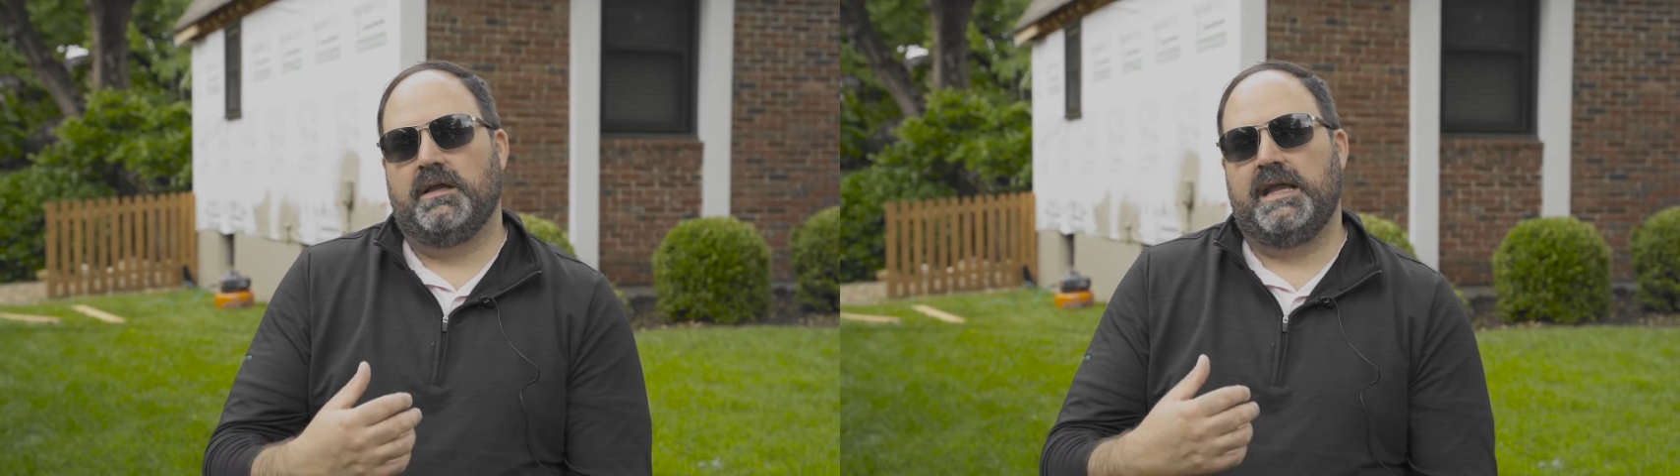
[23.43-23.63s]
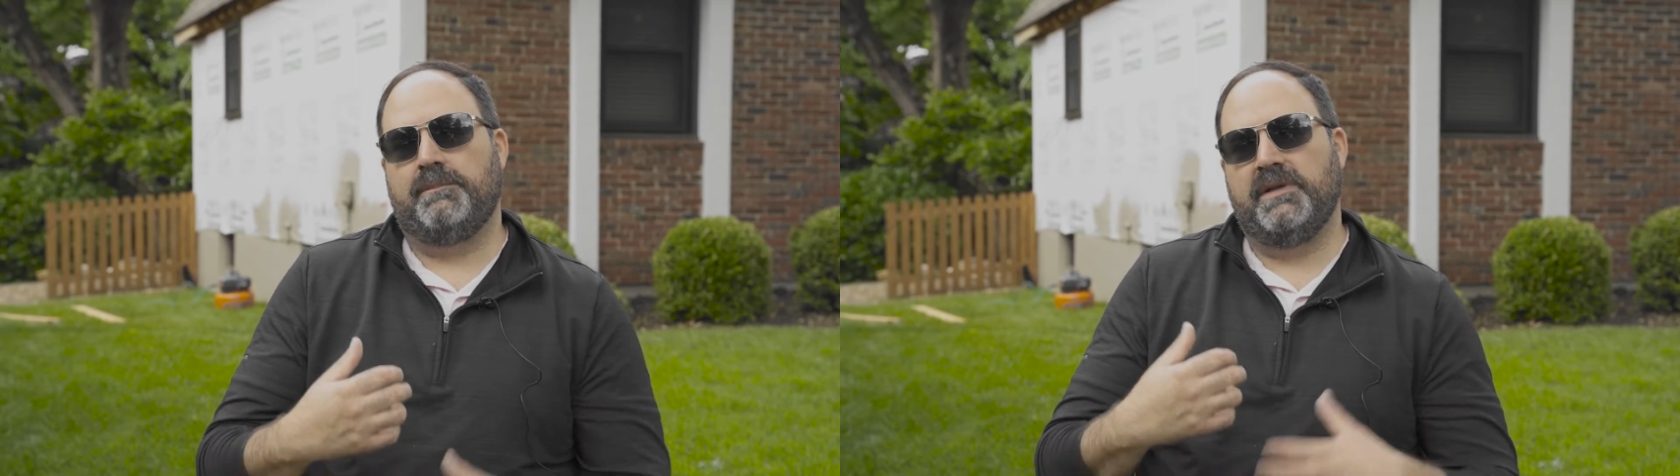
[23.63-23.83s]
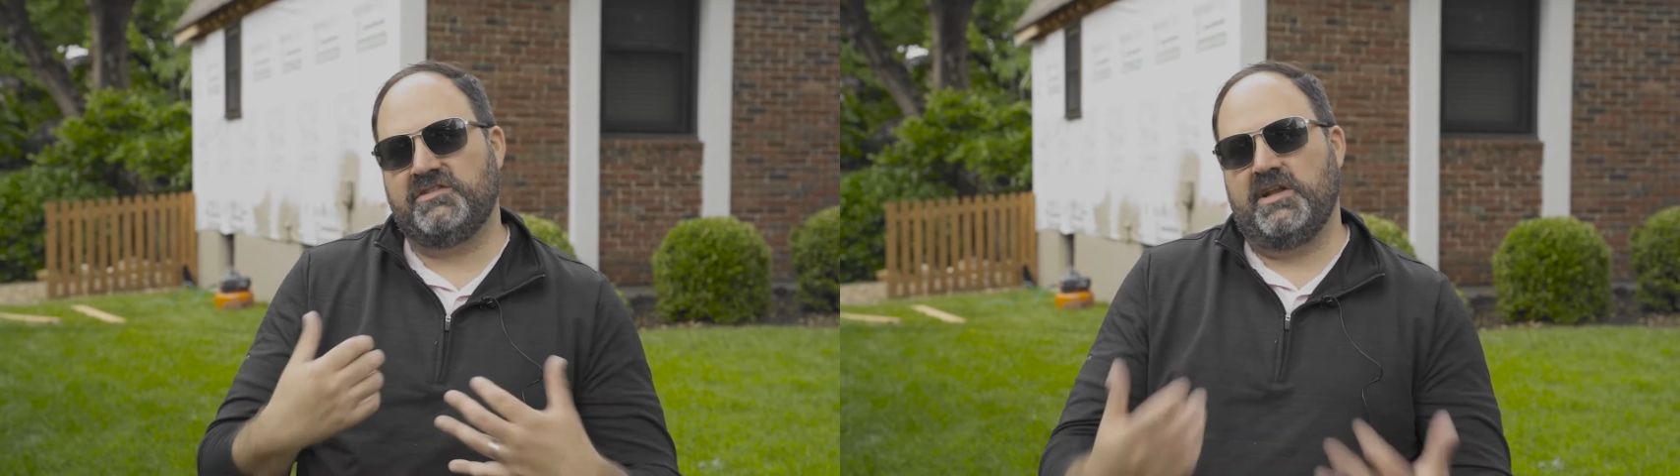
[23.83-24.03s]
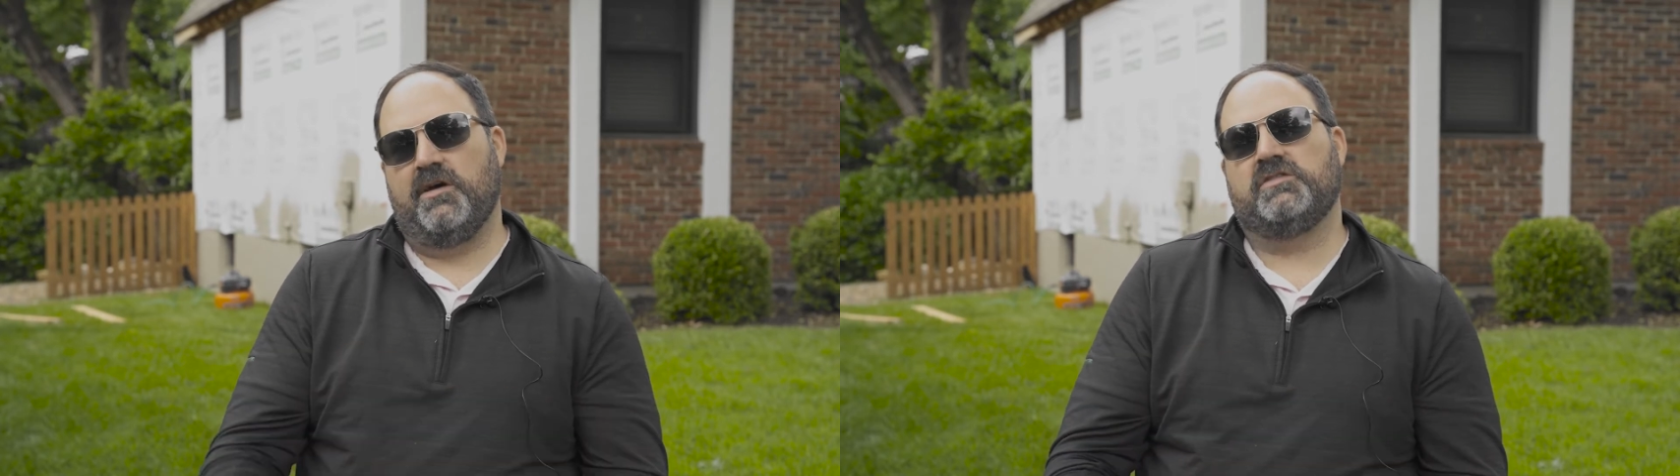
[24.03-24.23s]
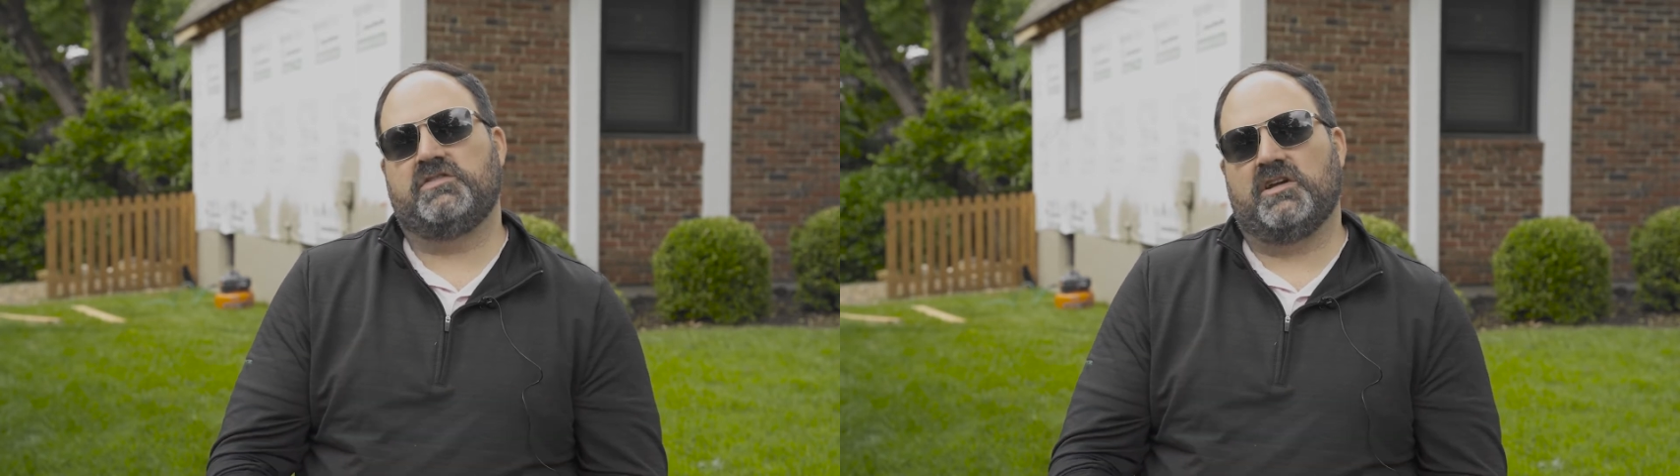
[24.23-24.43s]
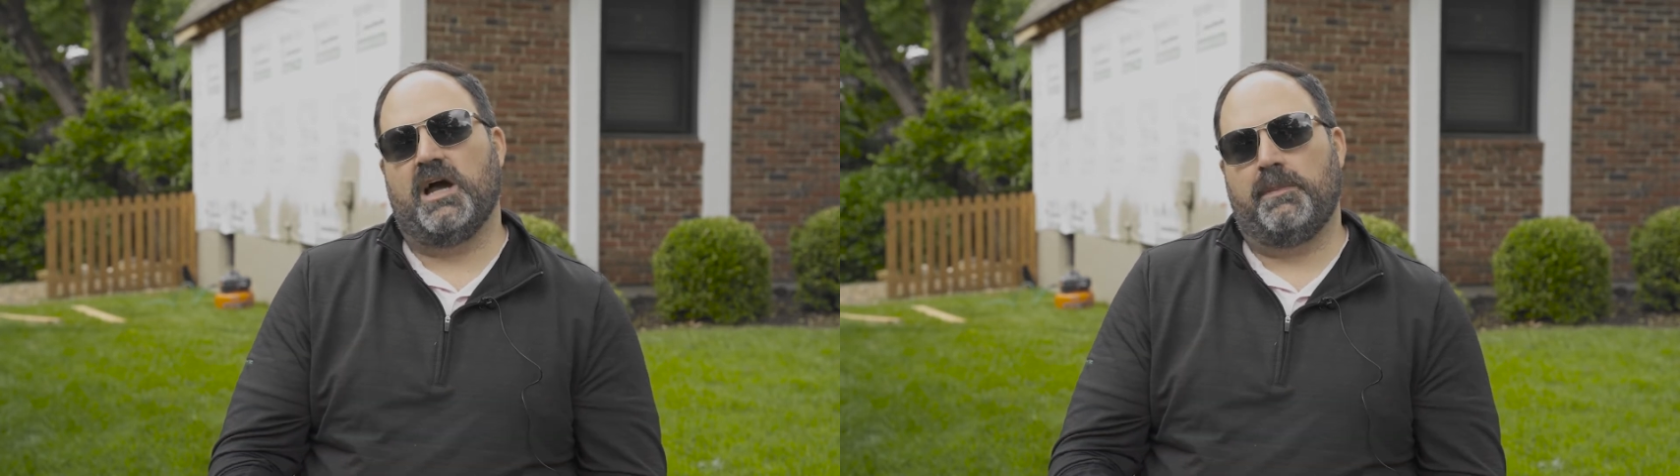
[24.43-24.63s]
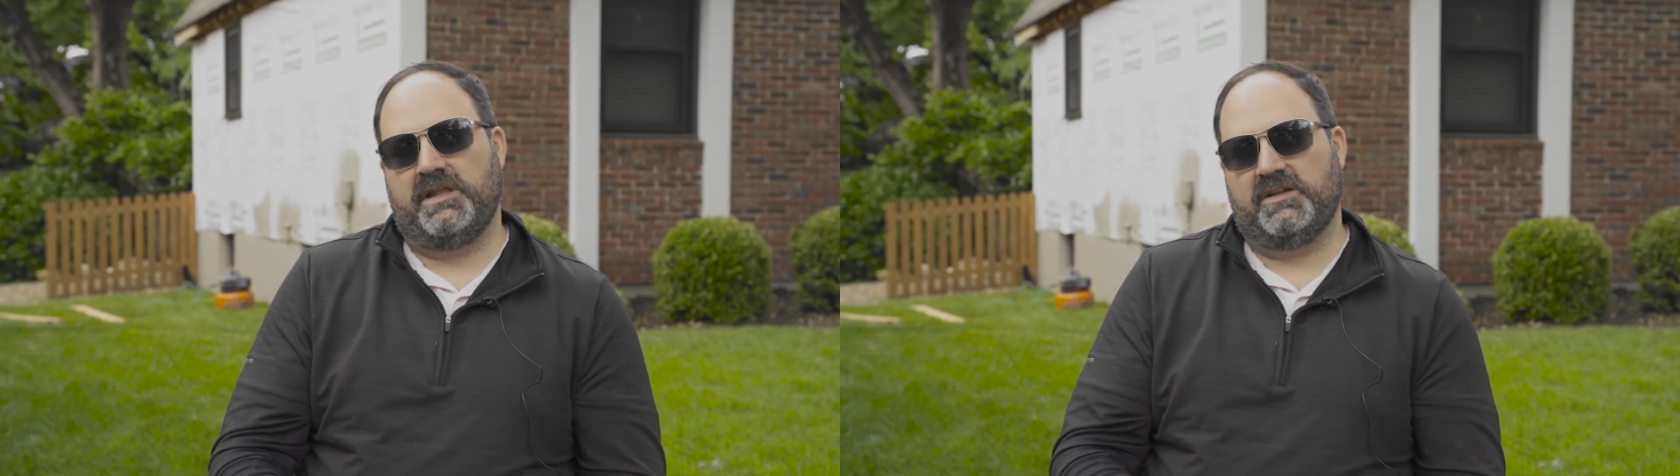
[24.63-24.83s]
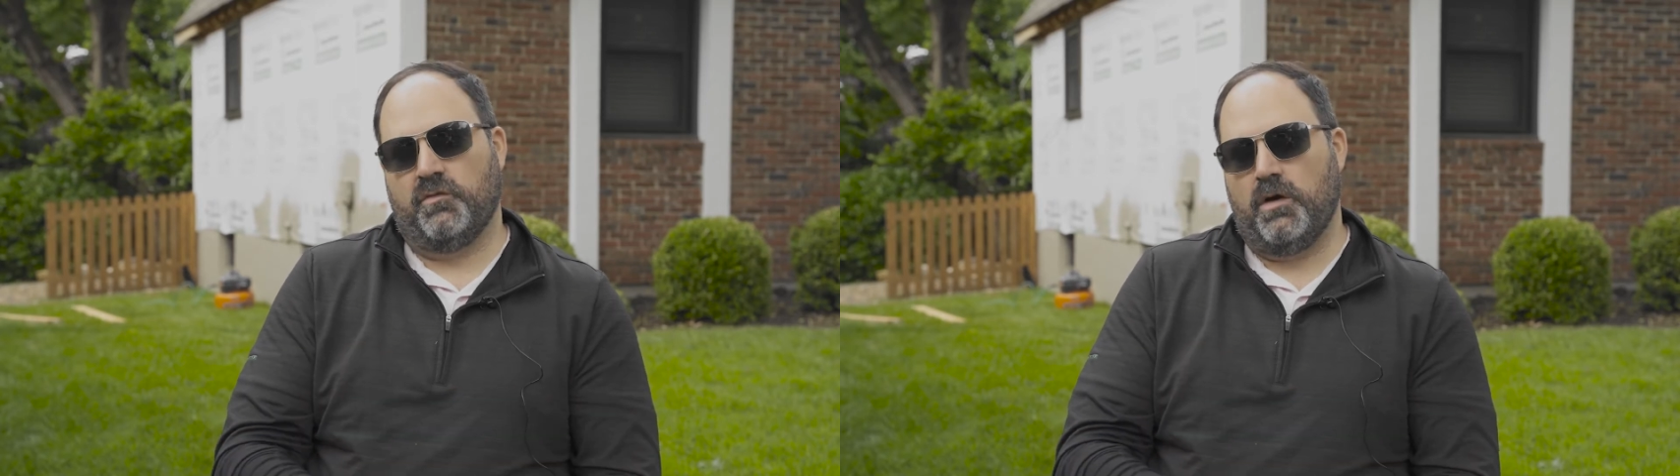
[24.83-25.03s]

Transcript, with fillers: in Mission Hills, a couple things.